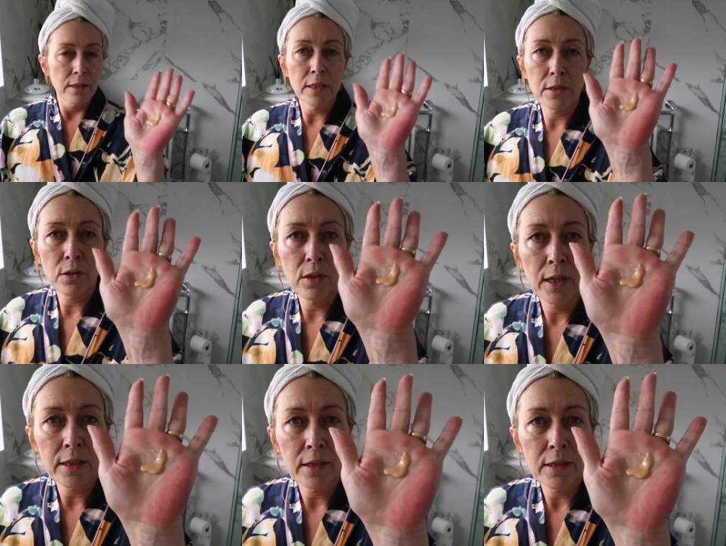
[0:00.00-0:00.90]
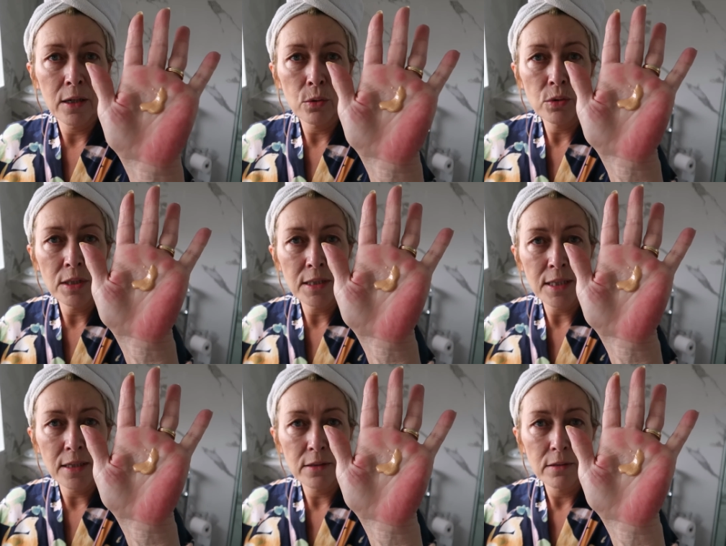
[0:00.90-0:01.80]
It's got like a goldy
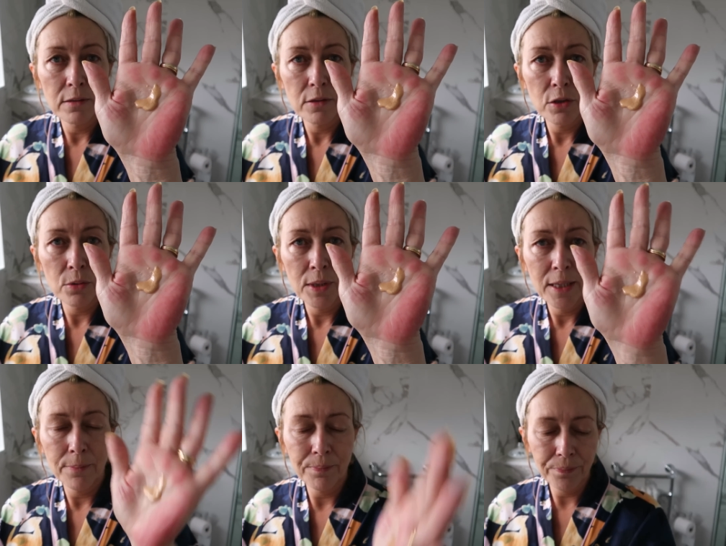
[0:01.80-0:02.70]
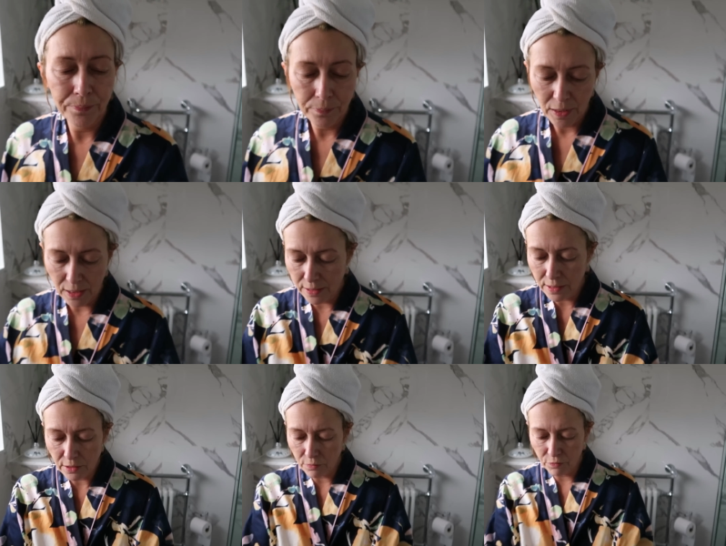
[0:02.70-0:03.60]
tint to it. It
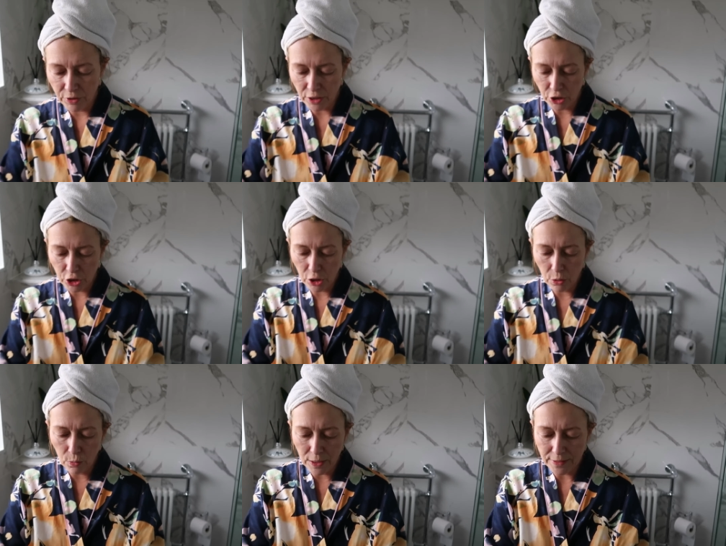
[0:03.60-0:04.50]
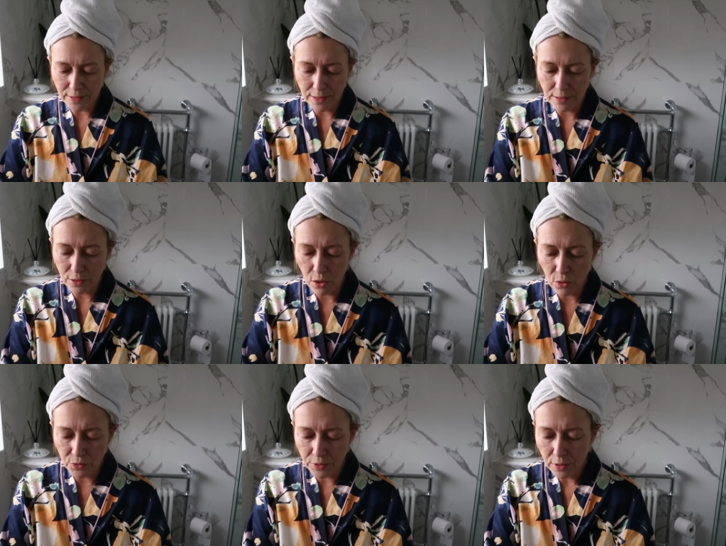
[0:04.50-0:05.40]
doesn't really show once it's
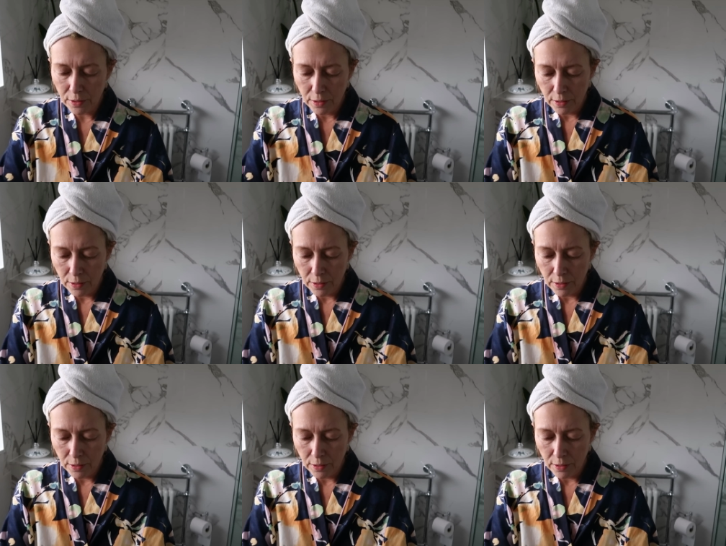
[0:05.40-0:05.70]
on.